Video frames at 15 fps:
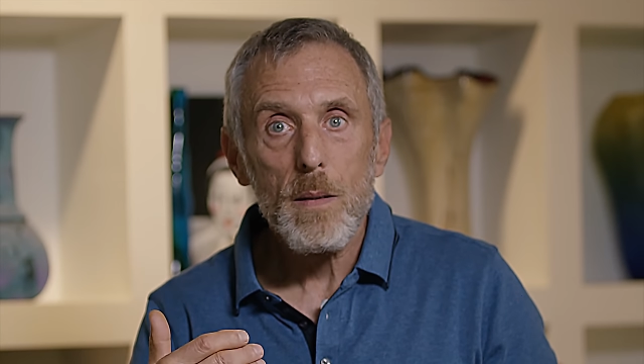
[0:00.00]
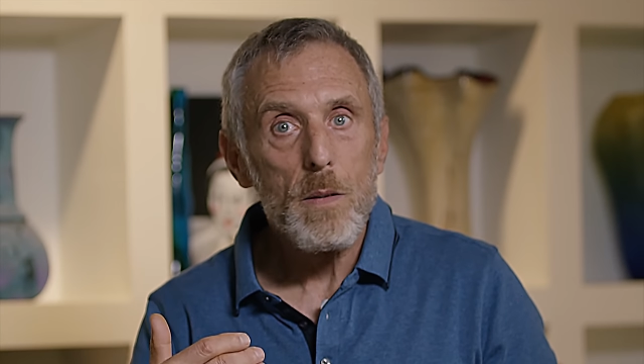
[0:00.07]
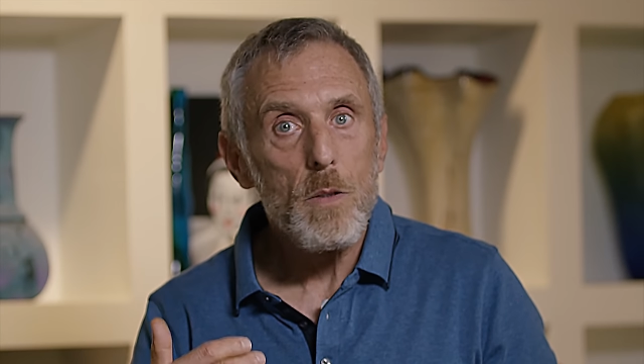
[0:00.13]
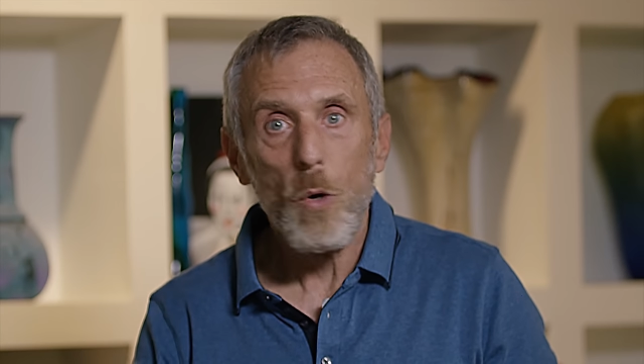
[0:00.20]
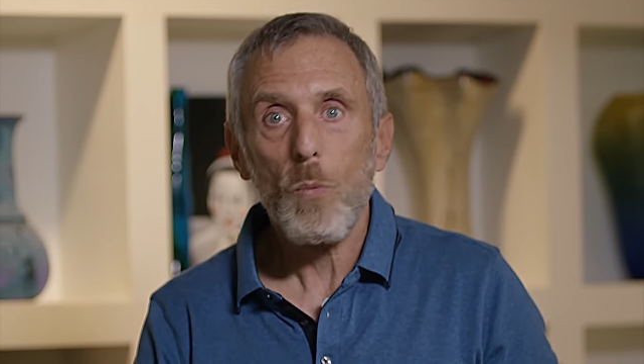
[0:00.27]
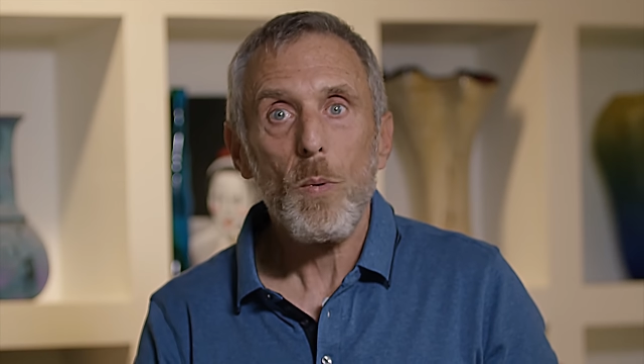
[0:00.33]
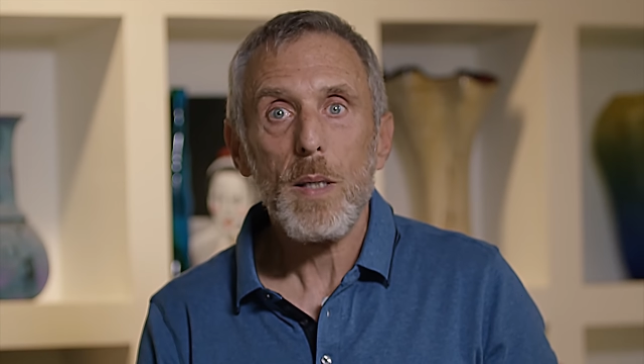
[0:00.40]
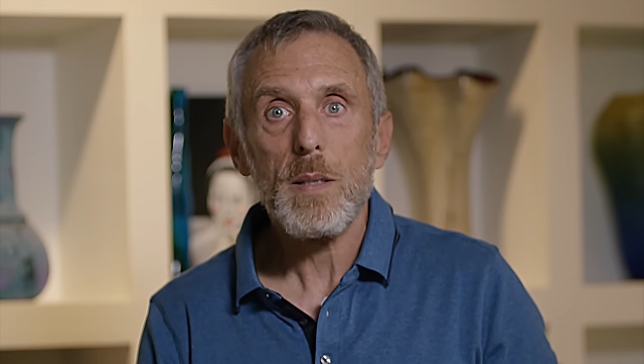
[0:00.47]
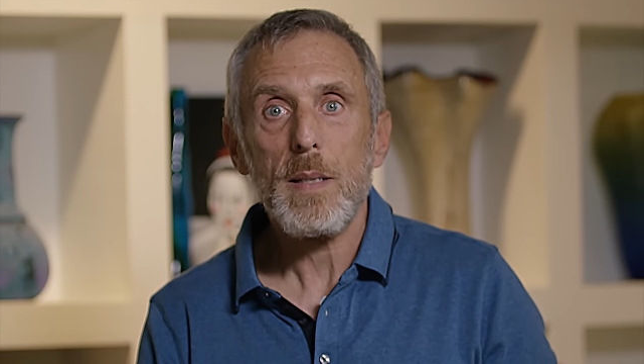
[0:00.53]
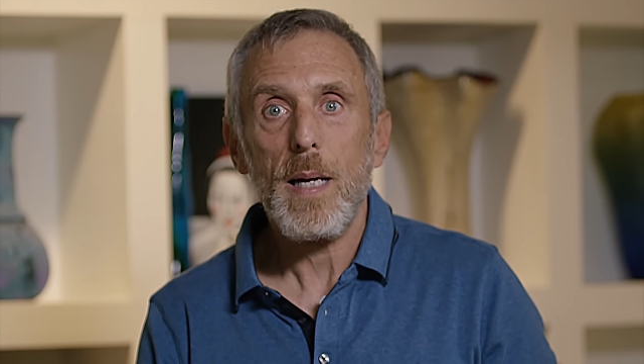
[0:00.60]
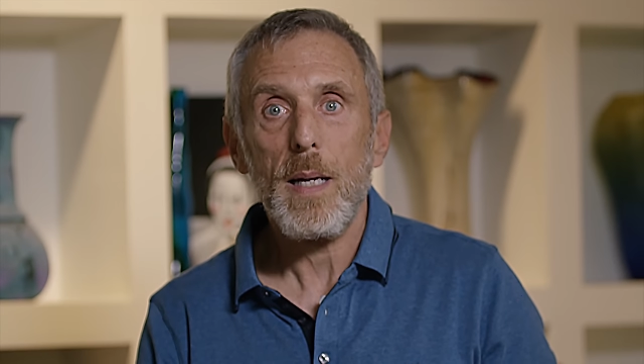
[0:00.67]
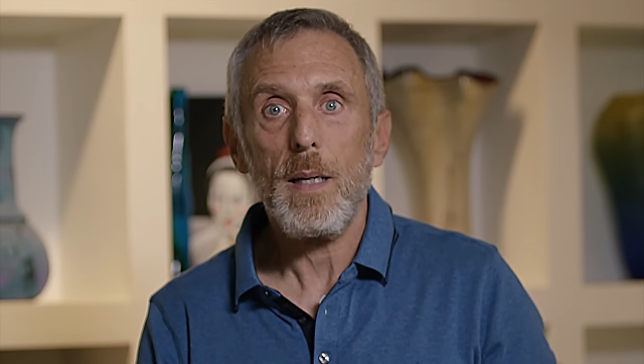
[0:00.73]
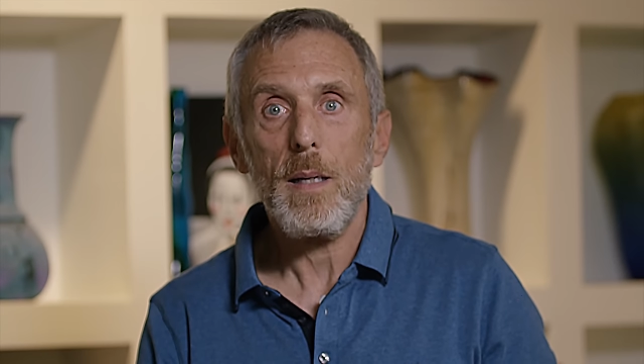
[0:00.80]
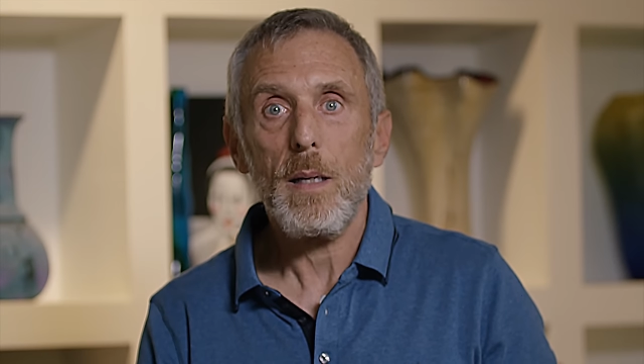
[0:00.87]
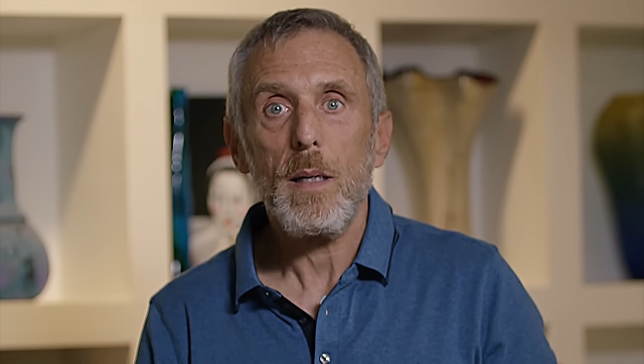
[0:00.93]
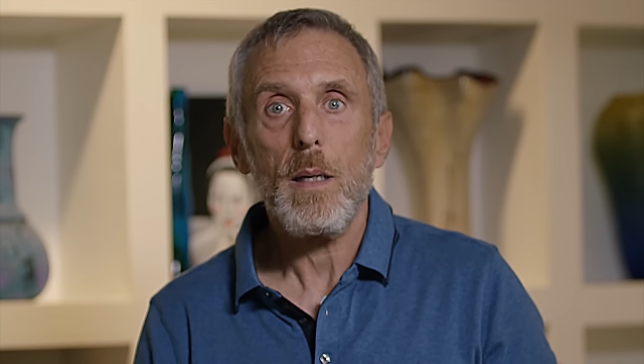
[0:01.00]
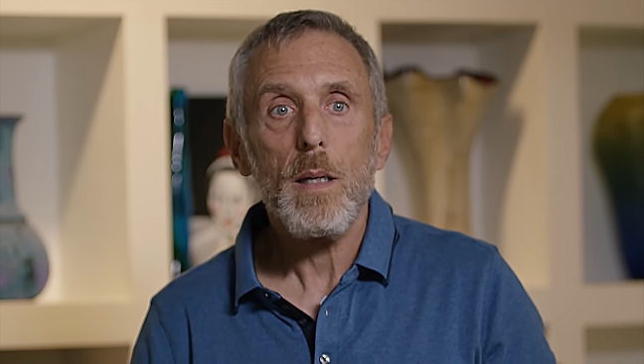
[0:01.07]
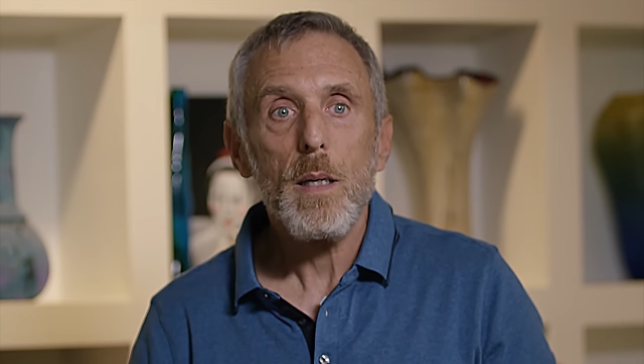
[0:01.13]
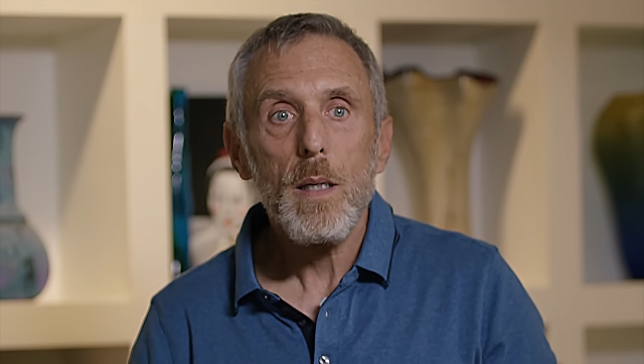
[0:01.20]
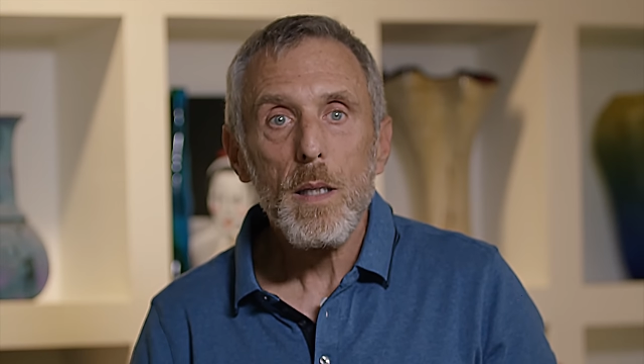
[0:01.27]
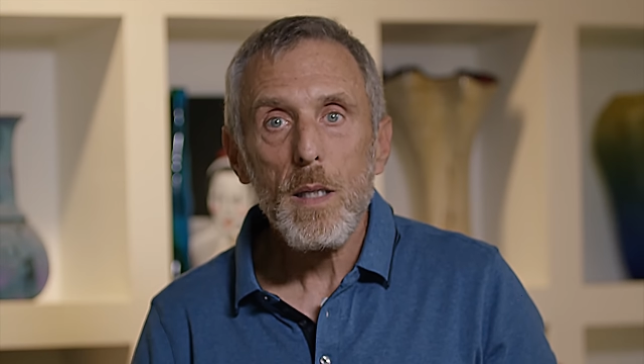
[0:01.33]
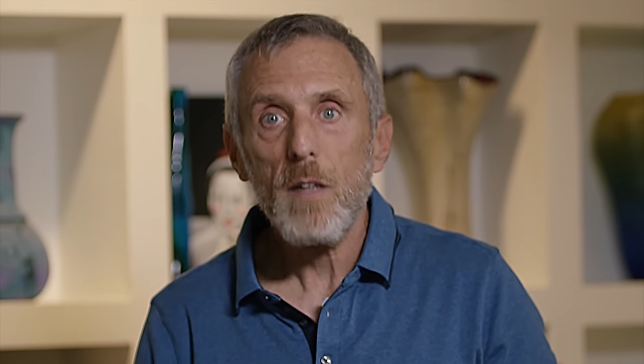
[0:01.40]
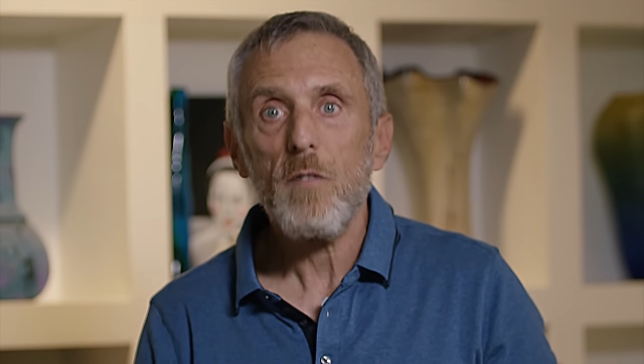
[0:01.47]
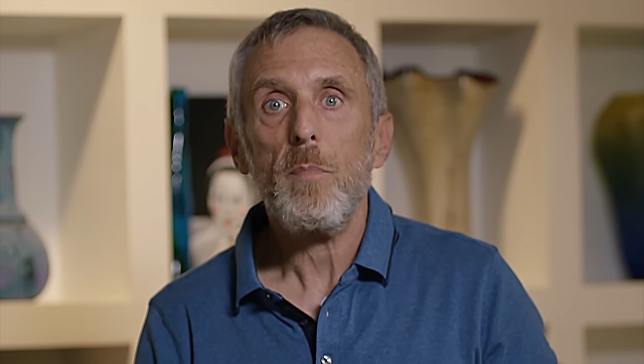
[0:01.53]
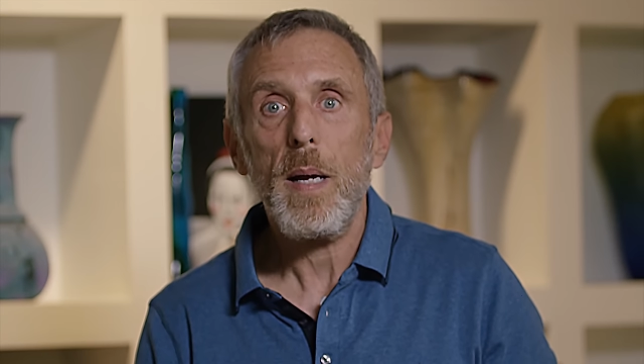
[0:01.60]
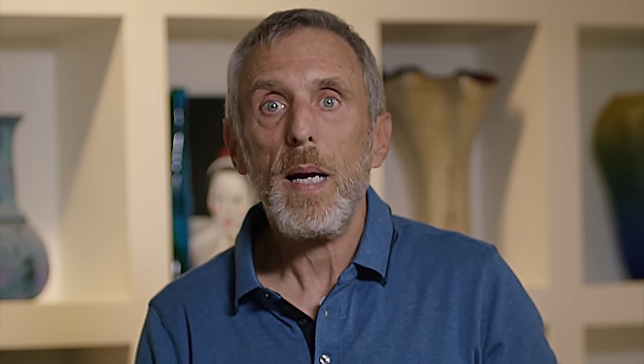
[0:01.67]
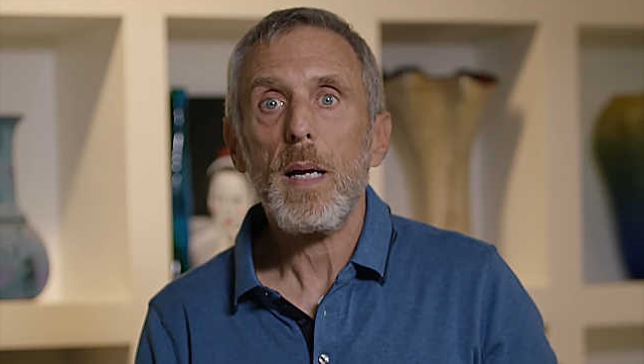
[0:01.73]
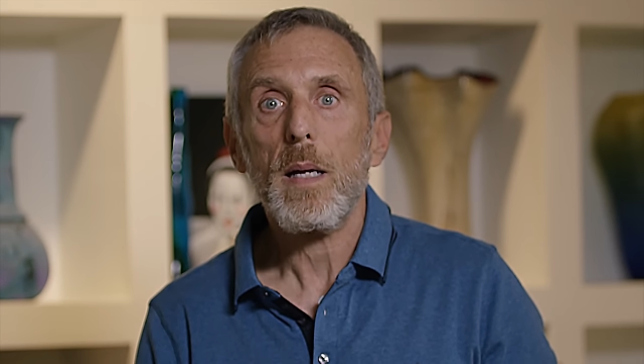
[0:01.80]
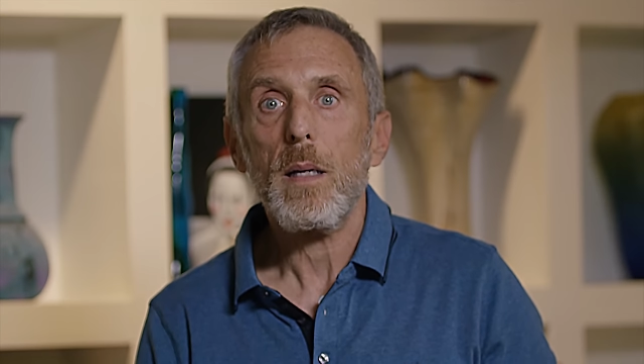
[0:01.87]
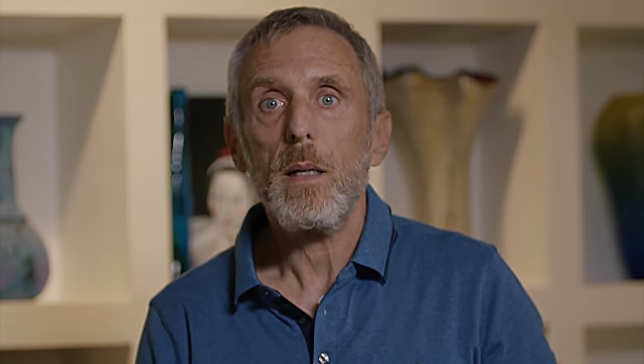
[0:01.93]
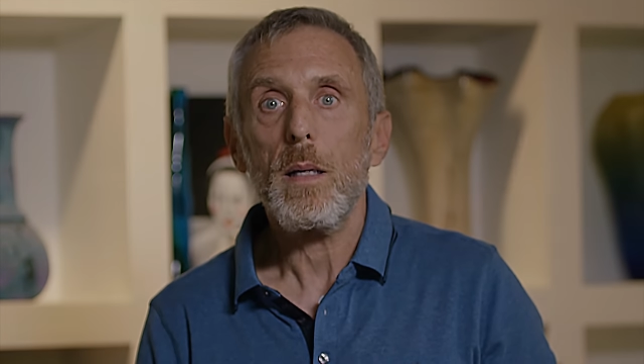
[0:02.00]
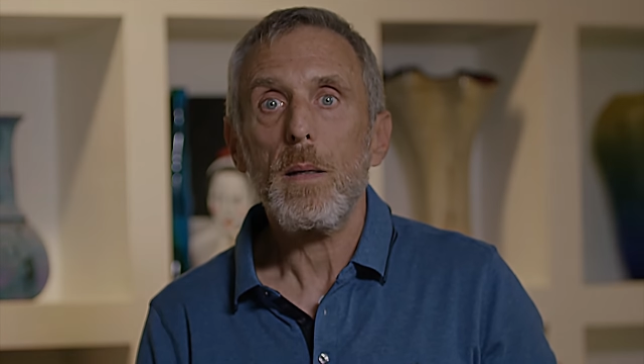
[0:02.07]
don't rest on it. Give back.